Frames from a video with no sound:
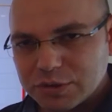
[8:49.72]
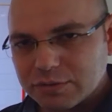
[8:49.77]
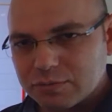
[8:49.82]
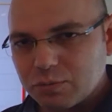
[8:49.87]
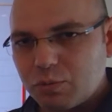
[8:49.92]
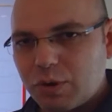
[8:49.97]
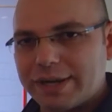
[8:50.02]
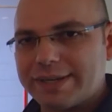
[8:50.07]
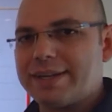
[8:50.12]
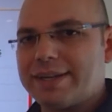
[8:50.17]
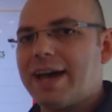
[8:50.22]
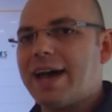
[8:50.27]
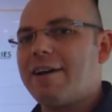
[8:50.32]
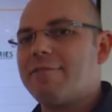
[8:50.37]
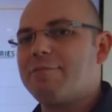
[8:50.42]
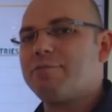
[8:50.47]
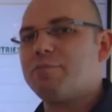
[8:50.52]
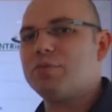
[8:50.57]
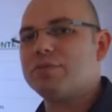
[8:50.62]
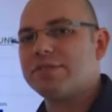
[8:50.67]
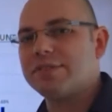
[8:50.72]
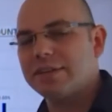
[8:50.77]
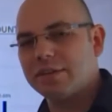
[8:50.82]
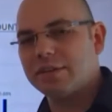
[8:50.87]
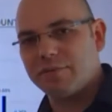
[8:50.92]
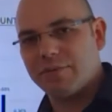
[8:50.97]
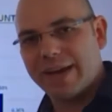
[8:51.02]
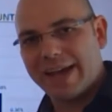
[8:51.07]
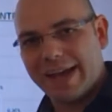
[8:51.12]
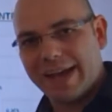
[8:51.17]
almost 1.5%
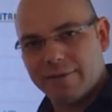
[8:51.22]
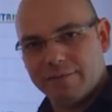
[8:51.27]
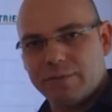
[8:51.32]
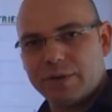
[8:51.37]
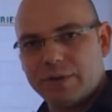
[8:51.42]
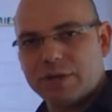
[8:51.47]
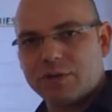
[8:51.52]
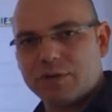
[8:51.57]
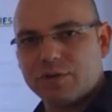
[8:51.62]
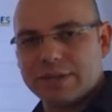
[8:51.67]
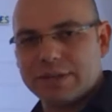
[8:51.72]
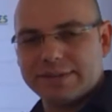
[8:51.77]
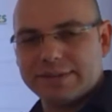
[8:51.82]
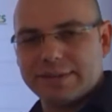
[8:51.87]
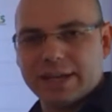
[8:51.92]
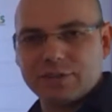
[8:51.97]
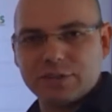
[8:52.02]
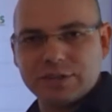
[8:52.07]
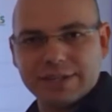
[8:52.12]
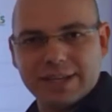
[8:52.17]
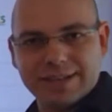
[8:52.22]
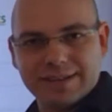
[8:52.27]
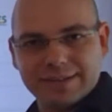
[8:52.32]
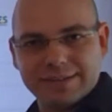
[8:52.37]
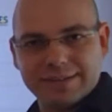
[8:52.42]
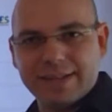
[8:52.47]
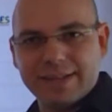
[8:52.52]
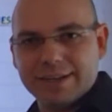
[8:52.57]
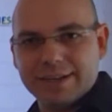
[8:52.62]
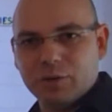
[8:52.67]
of every transaction that
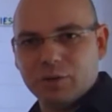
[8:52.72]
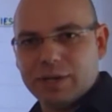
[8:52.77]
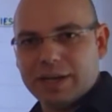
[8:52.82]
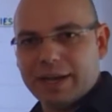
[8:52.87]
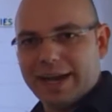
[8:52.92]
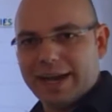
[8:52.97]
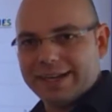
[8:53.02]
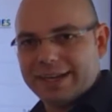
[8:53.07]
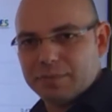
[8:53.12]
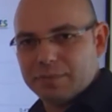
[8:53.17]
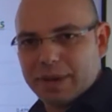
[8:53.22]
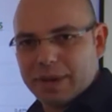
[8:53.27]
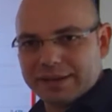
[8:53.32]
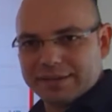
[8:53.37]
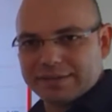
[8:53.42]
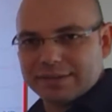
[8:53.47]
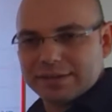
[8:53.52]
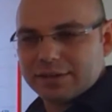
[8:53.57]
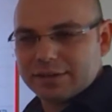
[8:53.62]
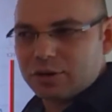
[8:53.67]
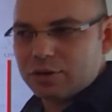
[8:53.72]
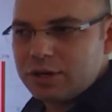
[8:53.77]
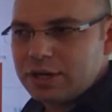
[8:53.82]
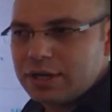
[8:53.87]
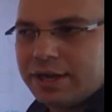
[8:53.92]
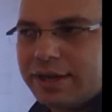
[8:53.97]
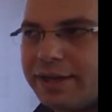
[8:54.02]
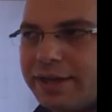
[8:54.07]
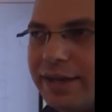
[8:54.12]
is done online in Mexico